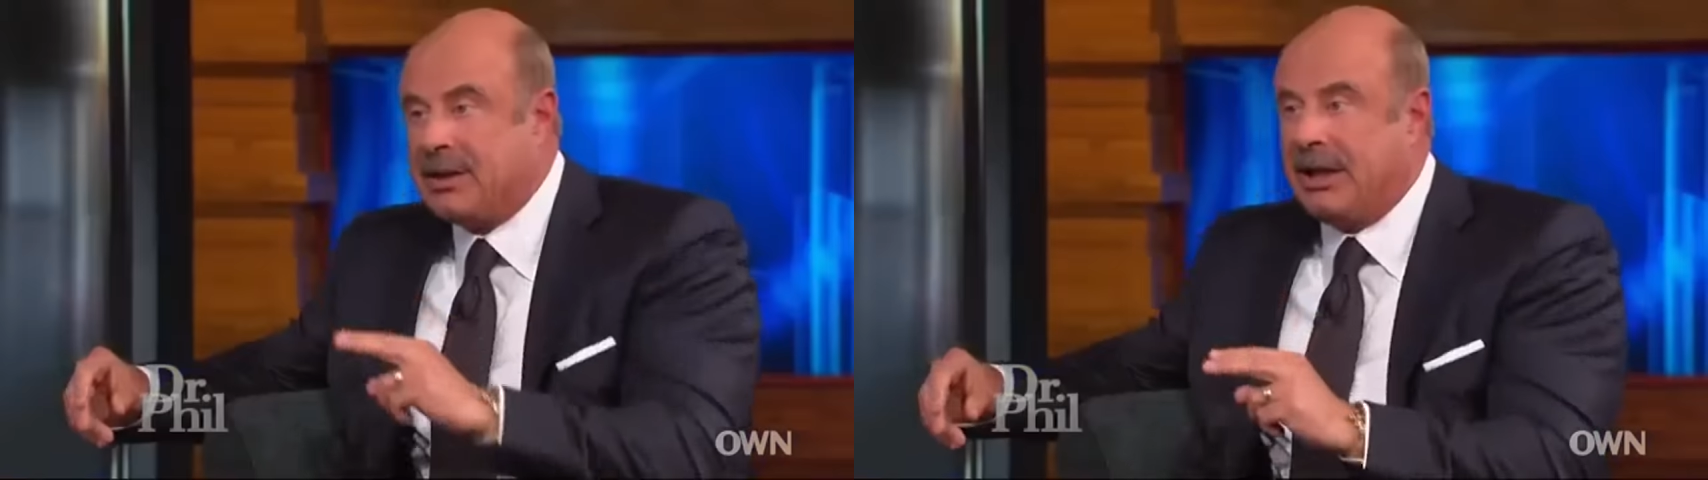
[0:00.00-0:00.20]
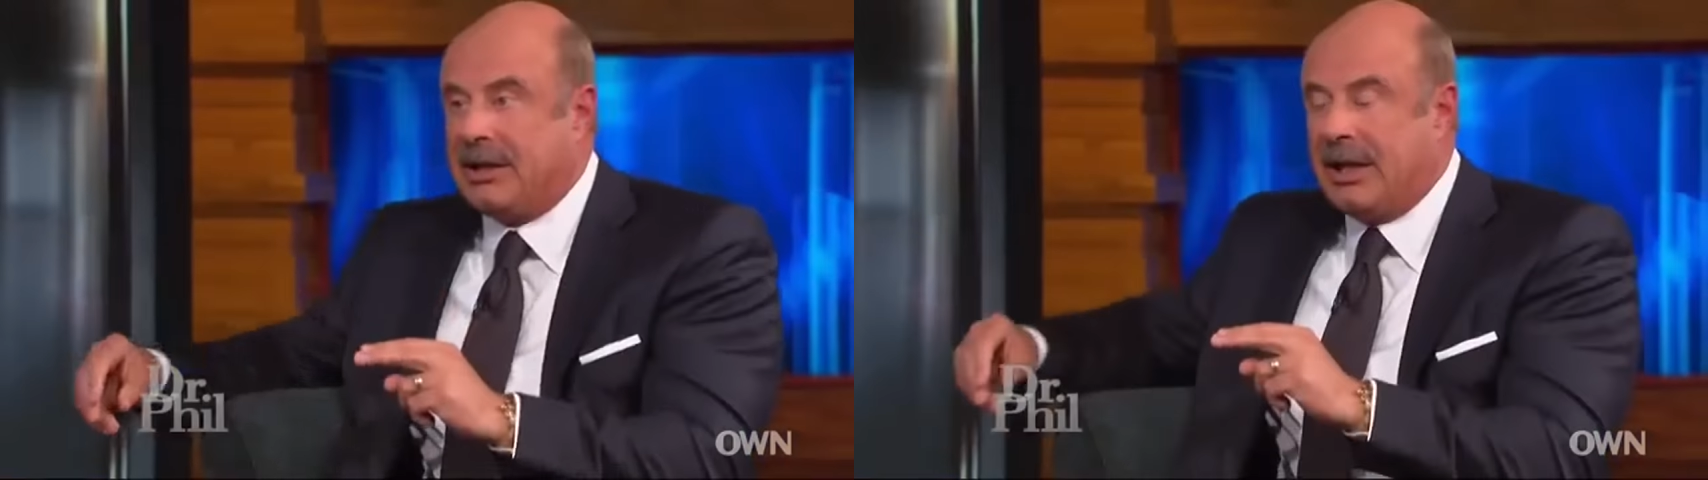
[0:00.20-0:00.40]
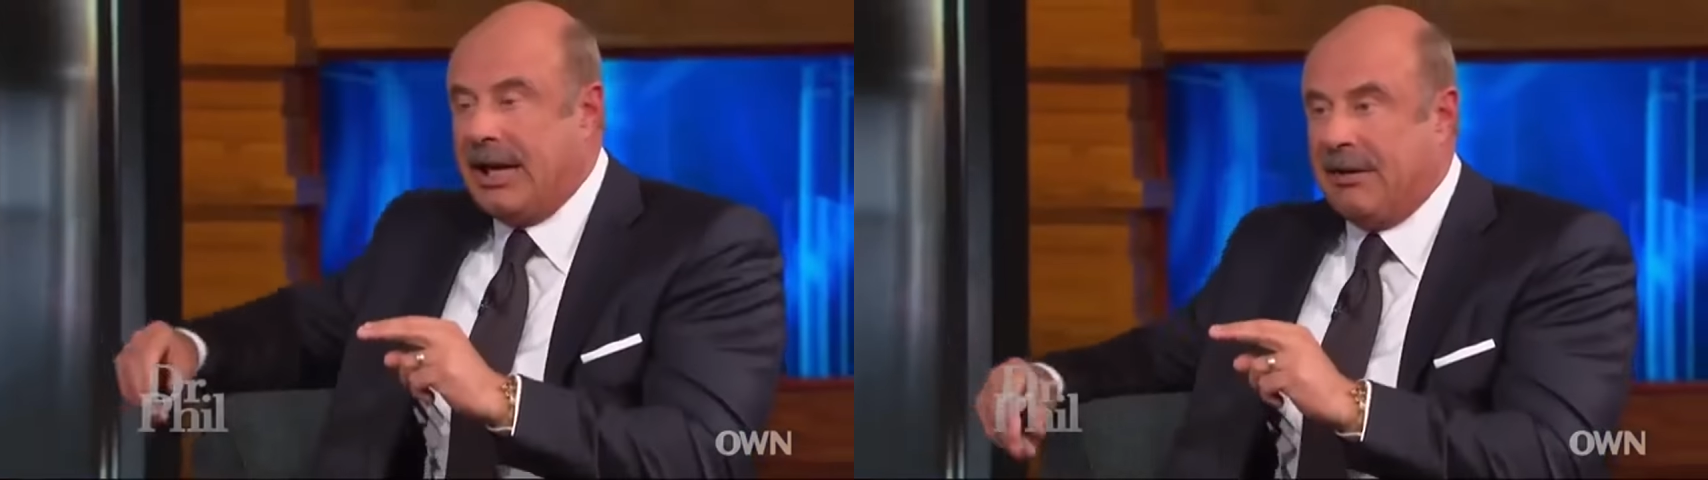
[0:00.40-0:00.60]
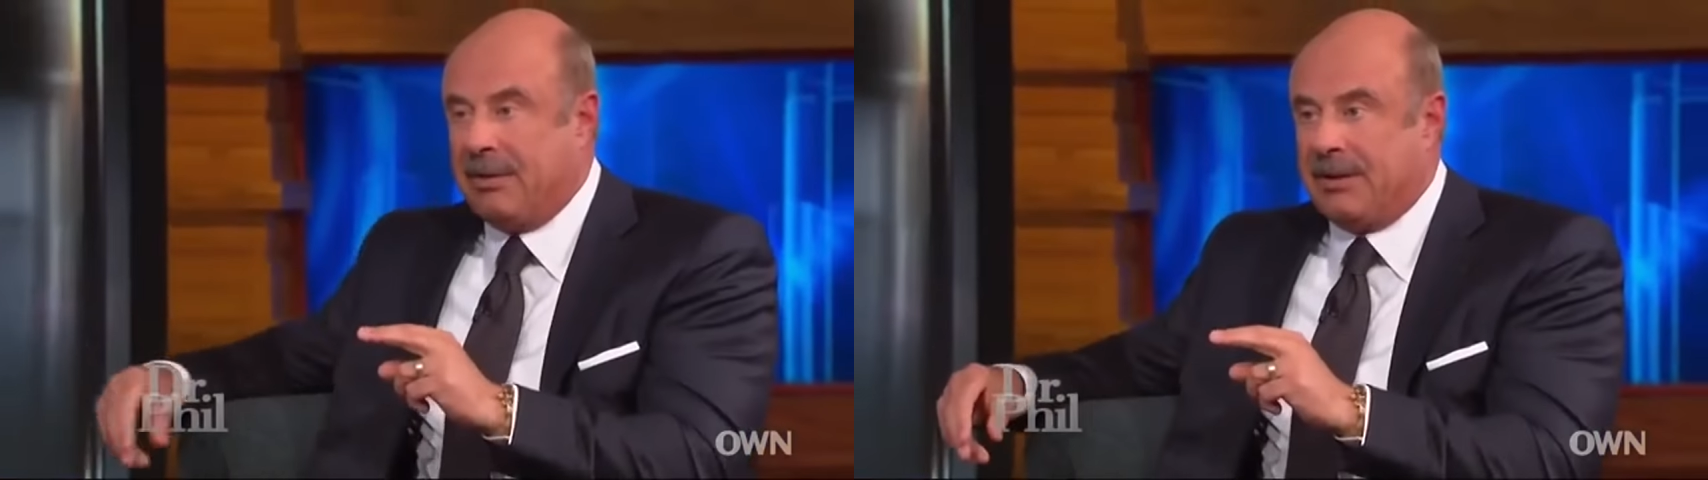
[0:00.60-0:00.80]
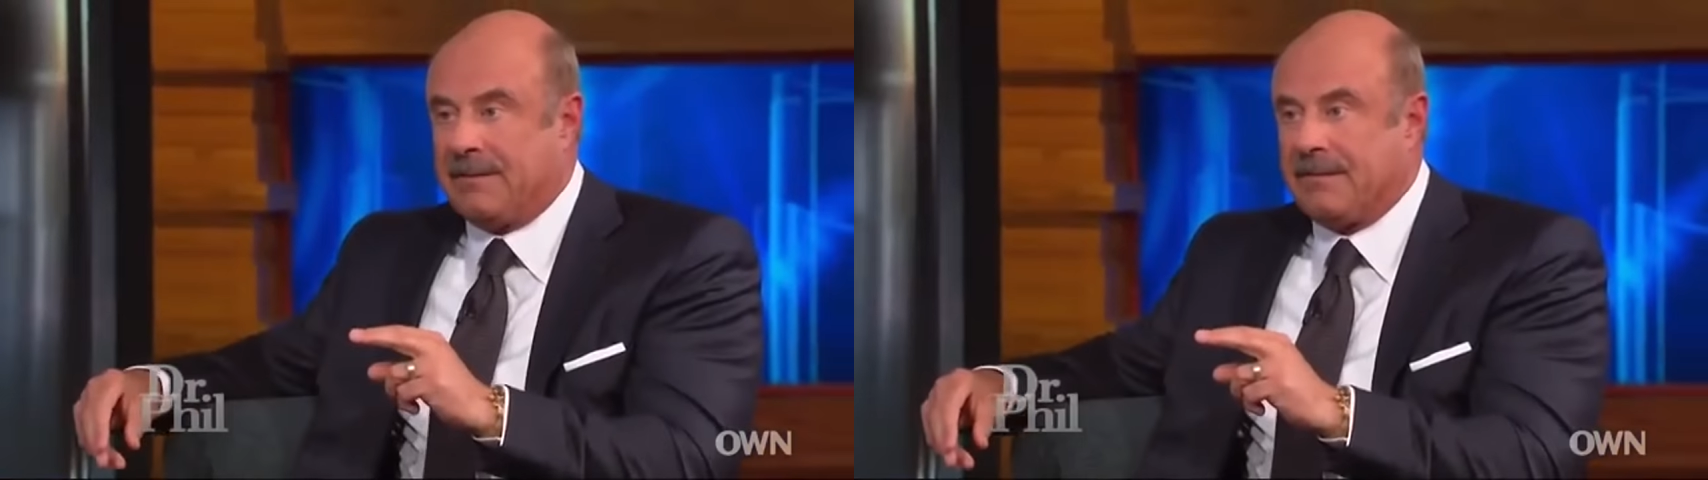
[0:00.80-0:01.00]
need to
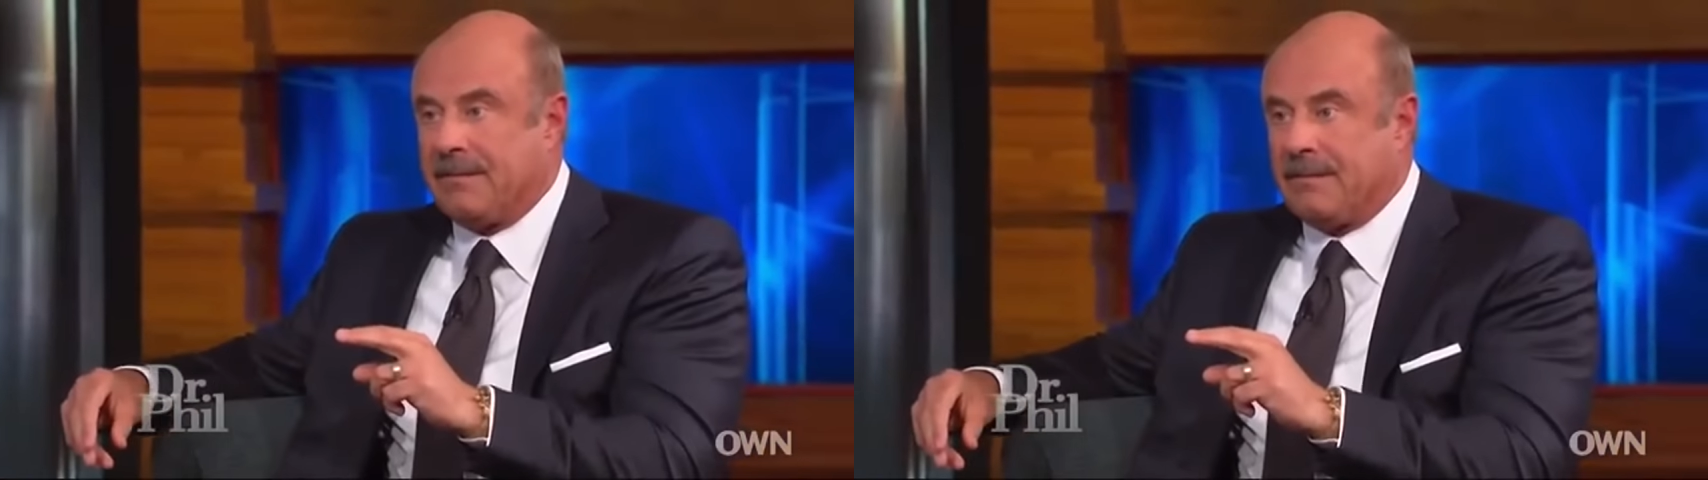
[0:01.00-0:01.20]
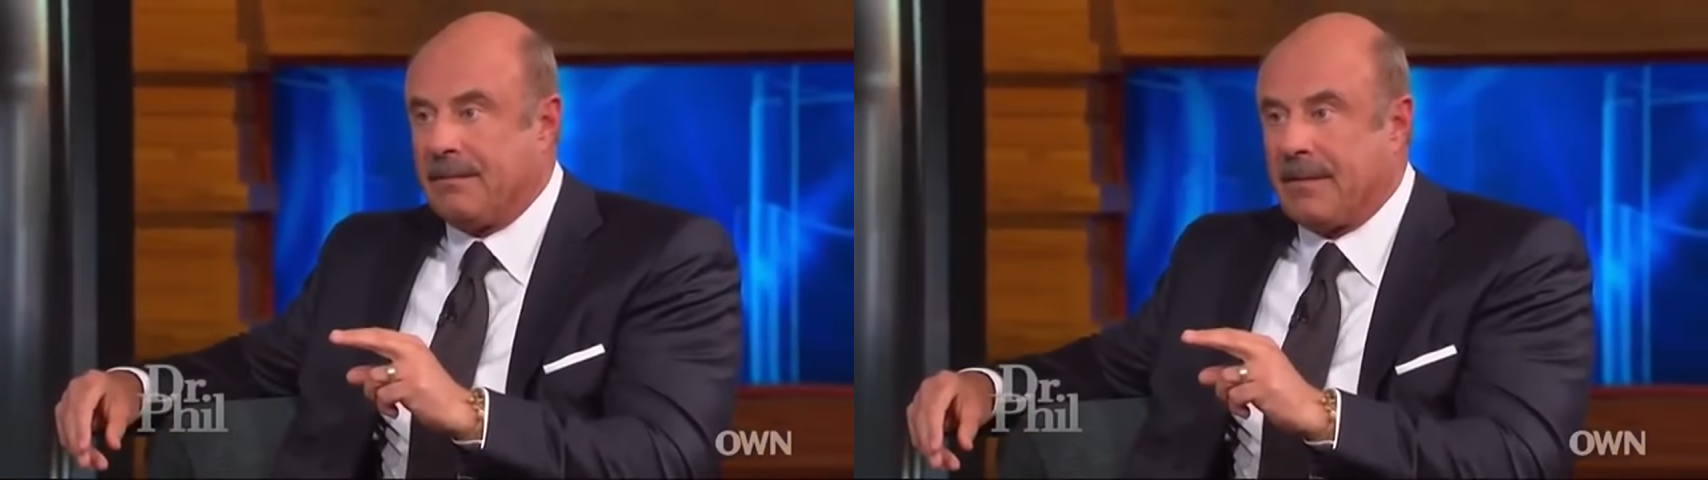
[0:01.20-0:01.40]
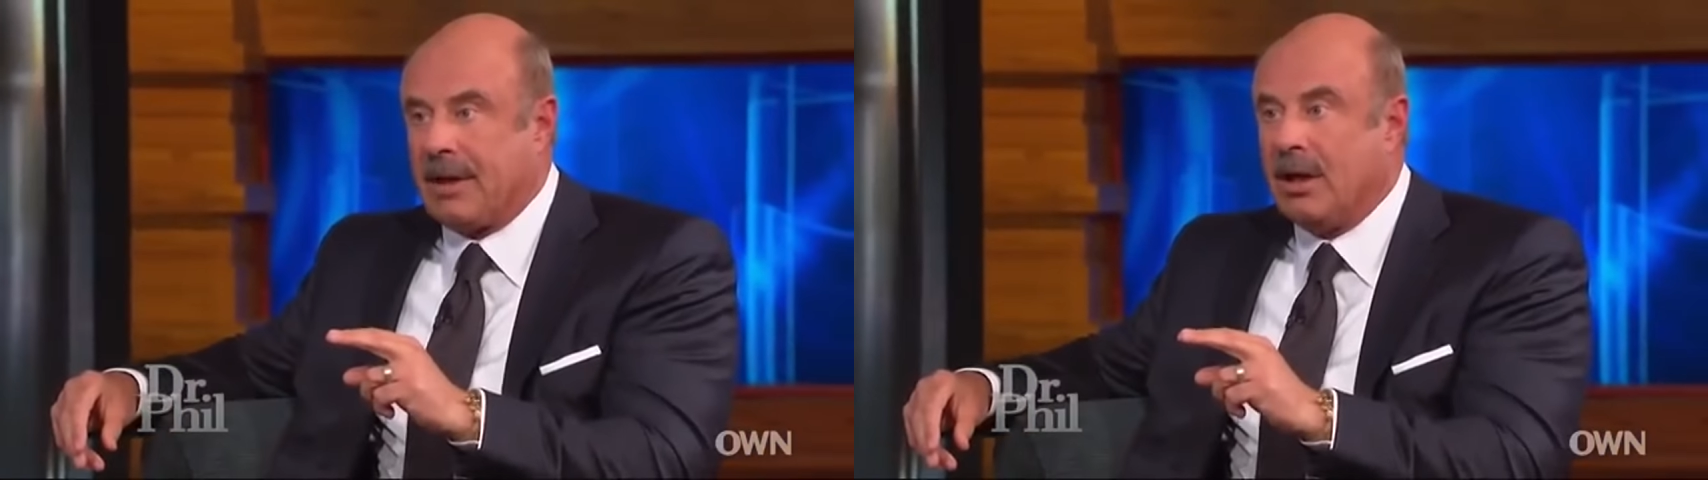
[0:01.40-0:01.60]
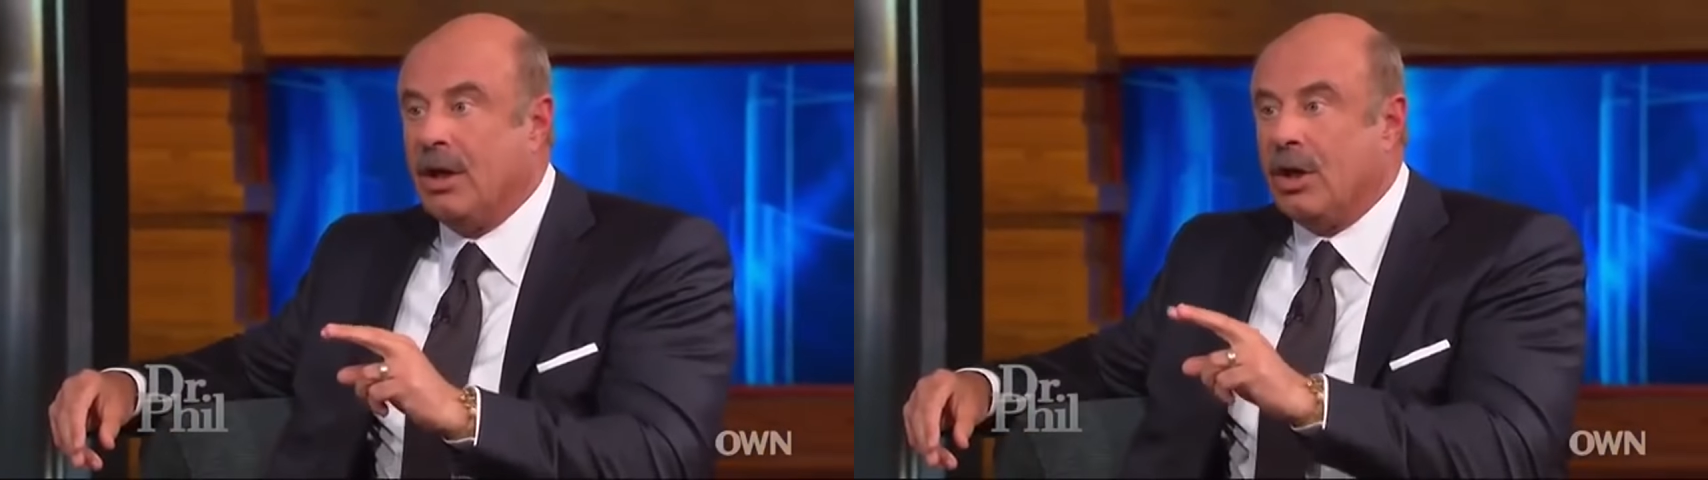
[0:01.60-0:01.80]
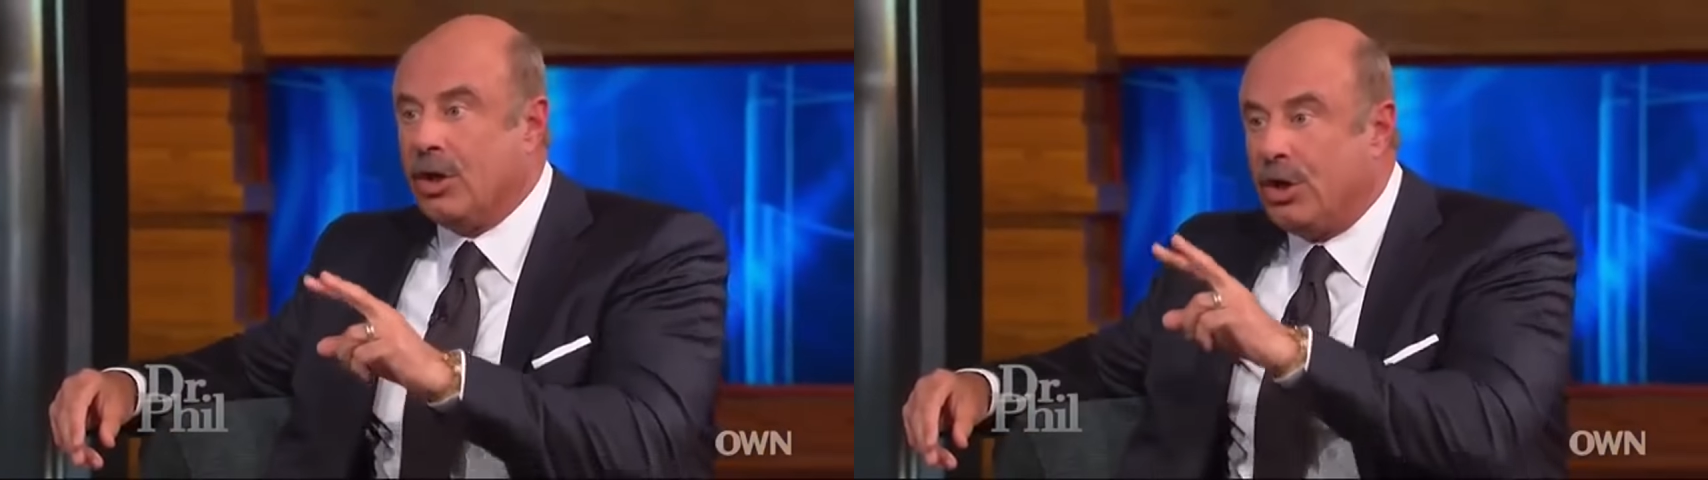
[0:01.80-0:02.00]
happen.
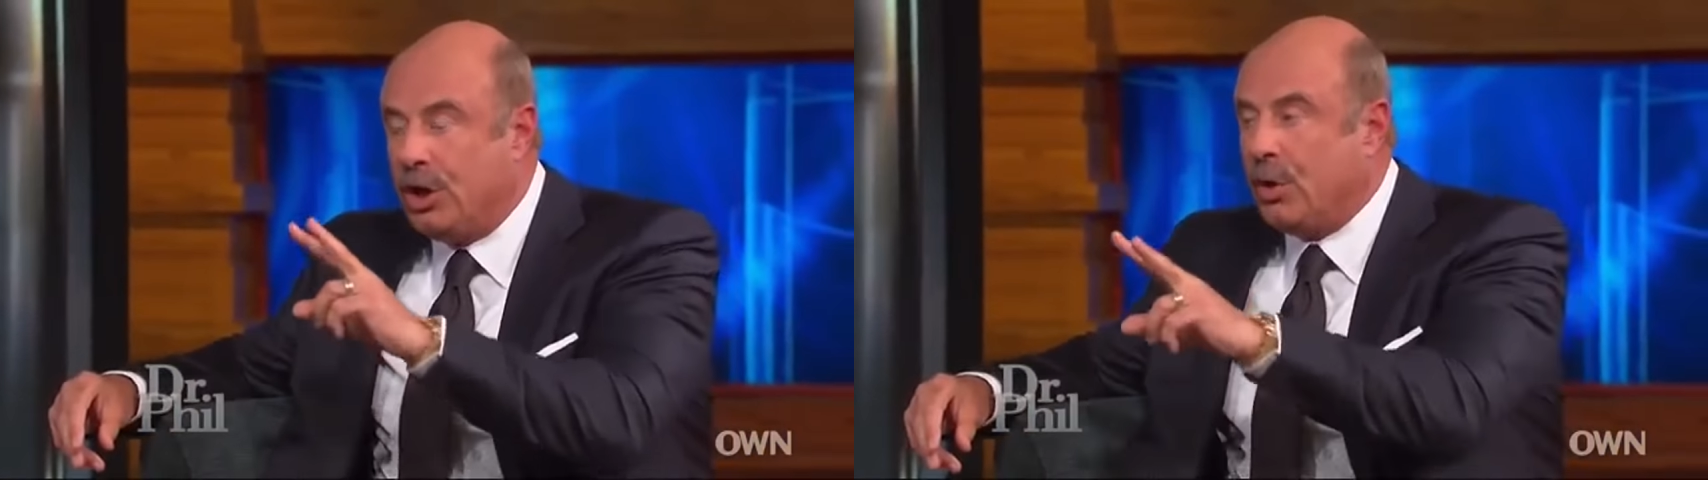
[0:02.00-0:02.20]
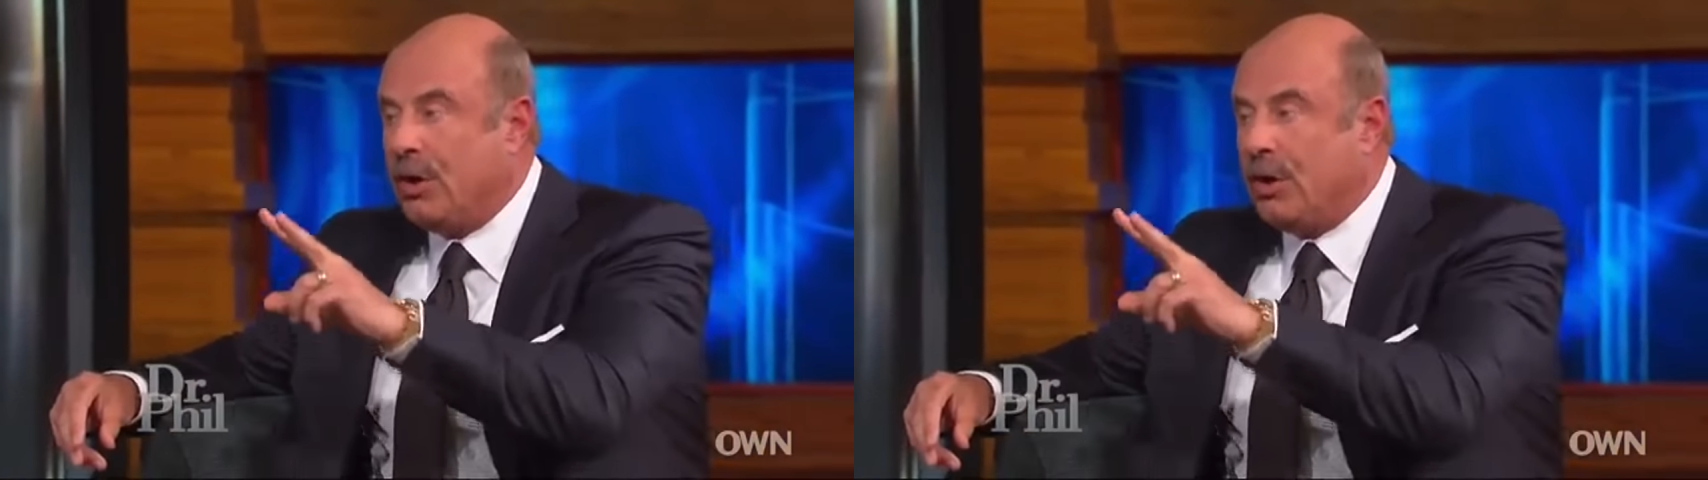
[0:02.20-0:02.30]
You